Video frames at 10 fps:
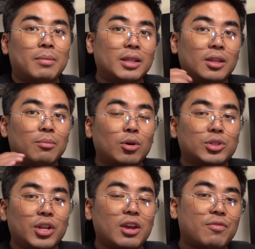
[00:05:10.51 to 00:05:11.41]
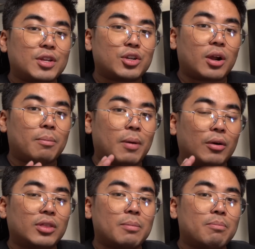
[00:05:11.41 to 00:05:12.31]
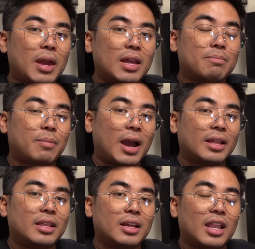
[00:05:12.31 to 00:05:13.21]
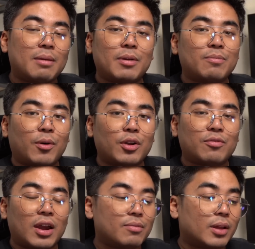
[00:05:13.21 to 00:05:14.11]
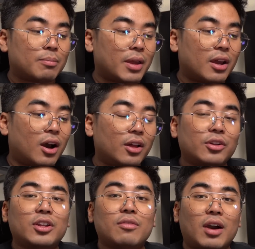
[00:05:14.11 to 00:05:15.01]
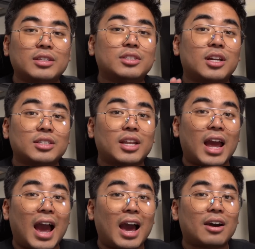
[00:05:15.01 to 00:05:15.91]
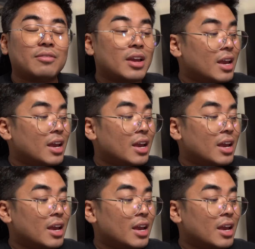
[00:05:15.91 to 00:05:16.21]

But the most unique feature about the MatePad 11.5 that my other devices doesn't have